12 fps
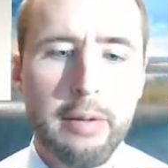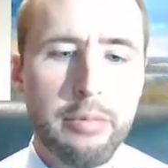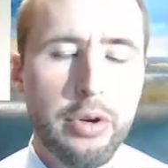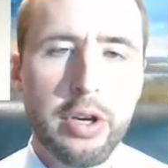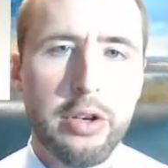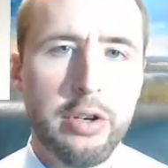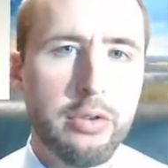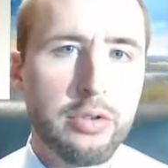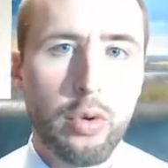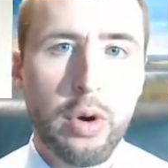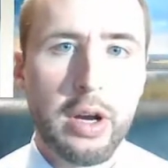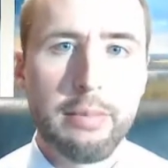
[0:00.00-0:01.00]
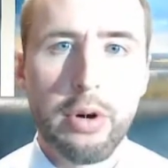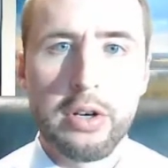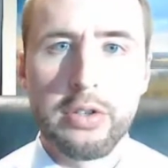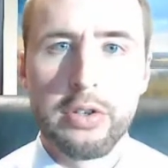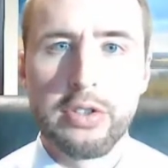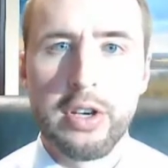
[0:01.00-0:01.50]
You can use
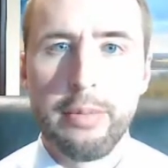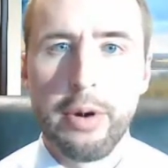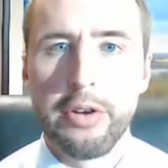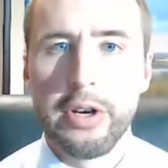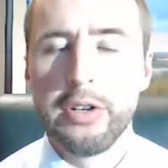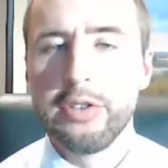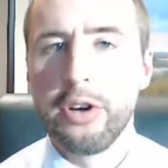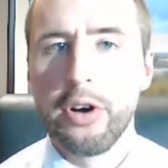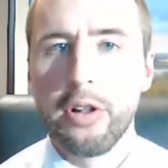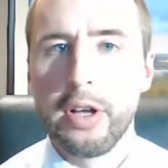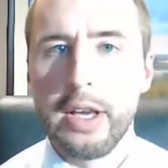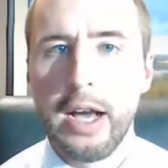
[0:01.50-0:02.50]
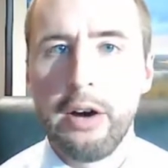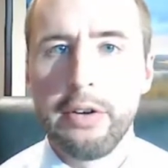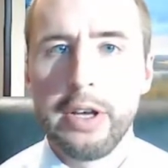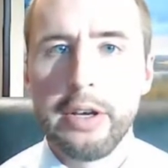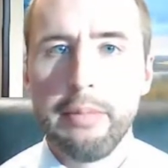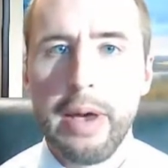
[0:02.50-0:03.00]
QuickBooks or some other internal
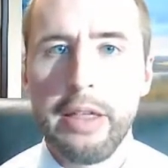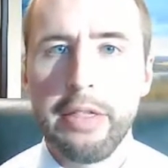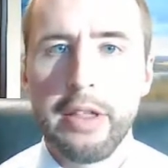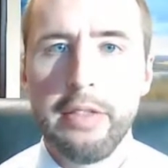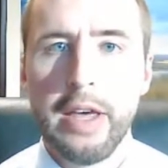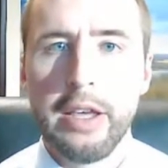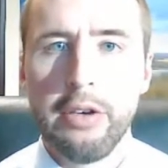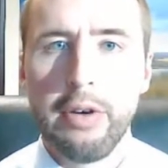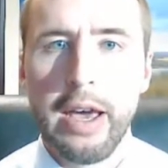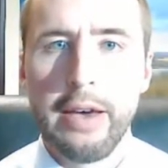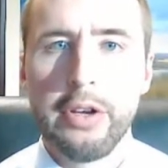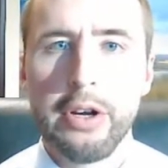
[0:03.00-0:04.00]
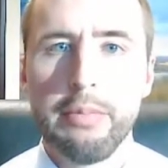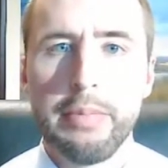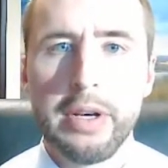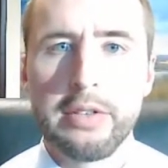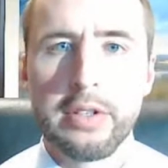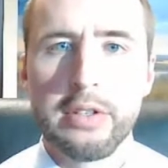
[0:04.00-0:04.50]
accounting method that you have at your
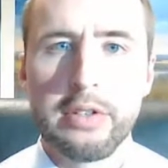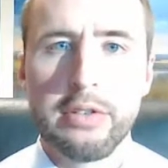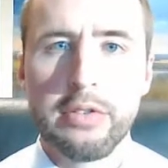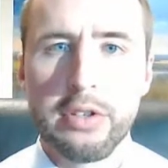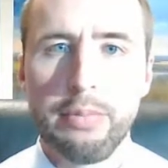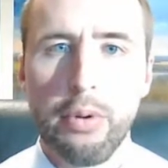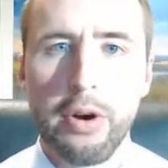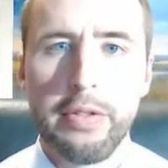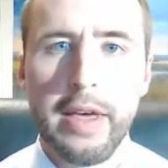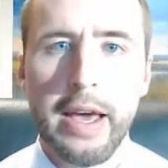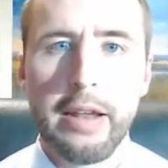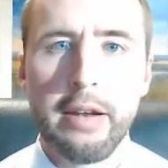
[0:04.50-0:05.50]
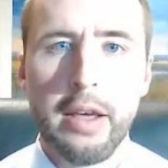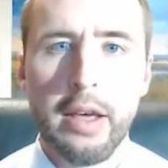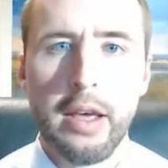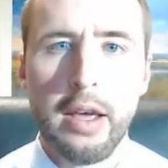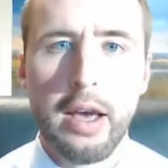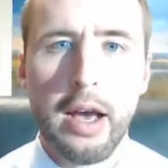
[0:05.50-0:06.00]
business to support that.
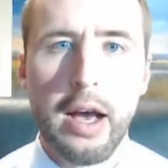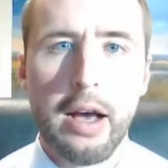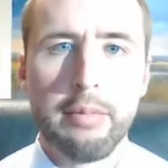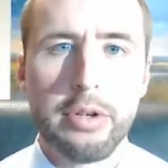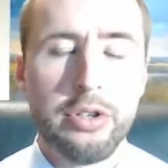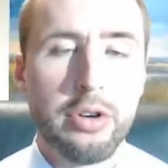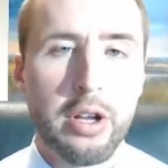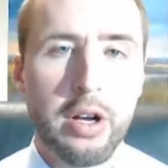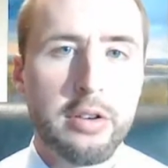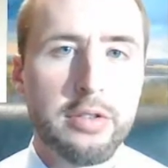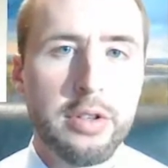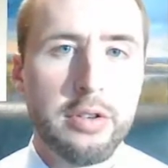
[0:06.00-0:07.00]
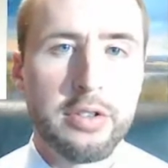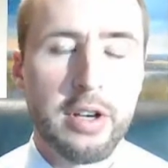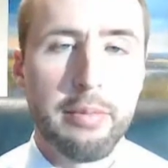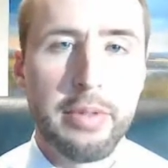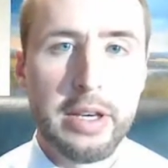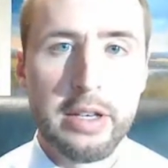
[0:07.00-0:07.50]
But you could also use
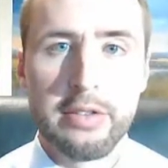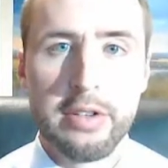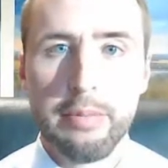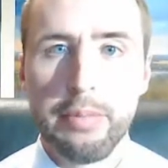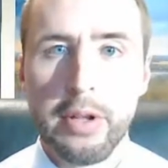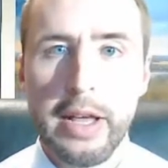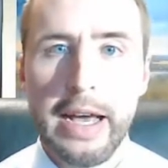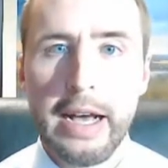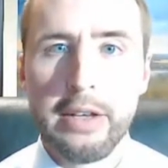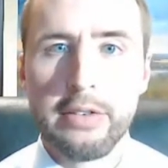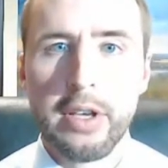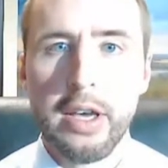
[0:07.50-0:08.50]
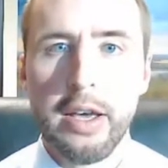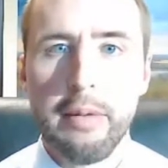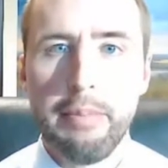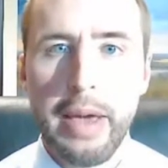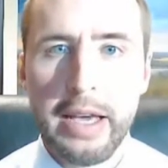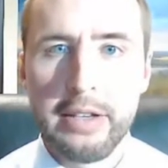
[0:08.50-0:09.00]
something as simple as
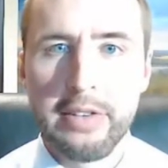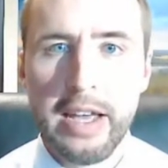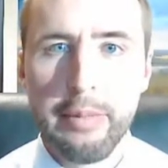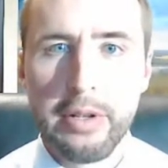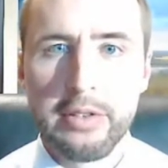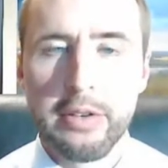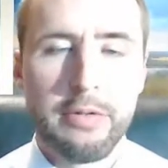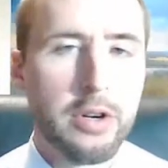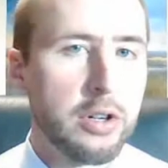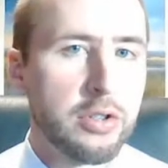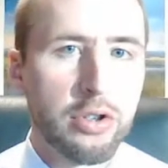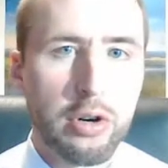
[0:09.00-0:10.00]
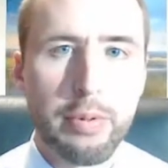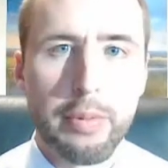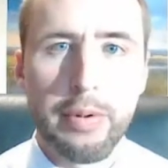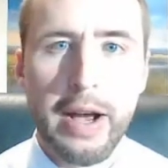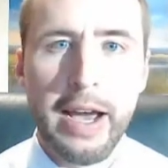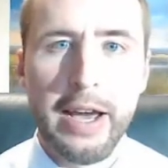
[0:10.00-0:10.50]
bank statements. If you're a sole
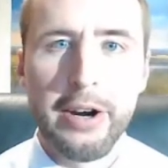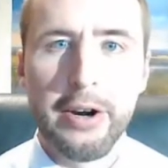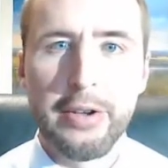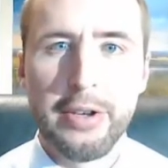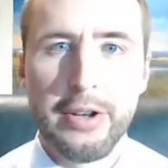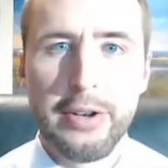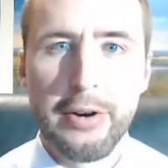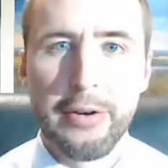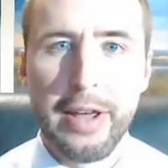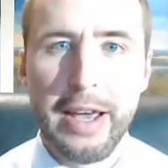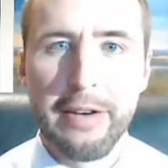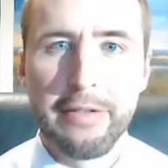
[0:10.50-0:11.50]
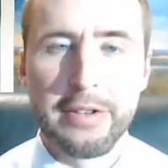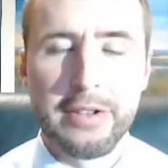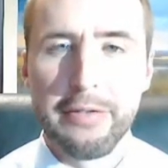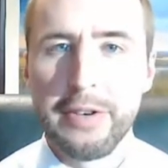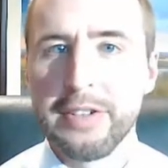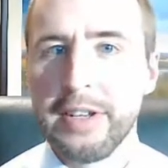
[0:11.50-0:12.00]
proprietor, you don't have a
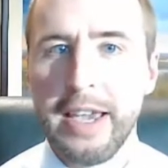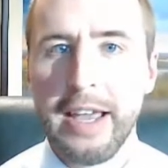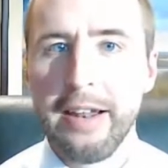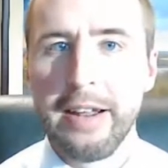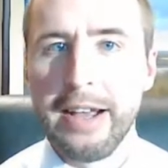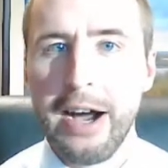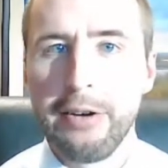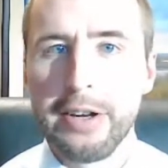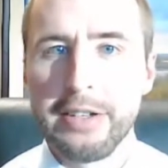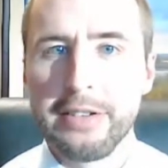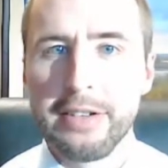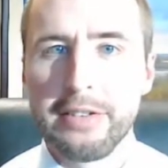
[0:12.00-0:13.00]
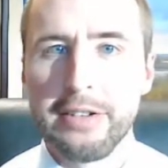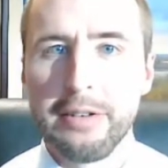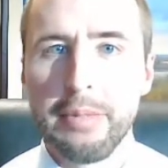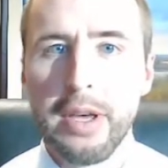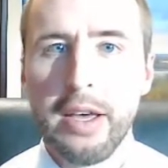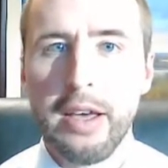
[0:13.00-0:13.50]
sophisticated accounting
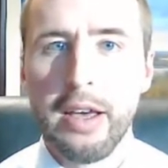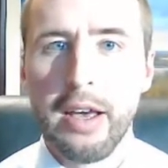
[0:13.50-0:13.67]
system,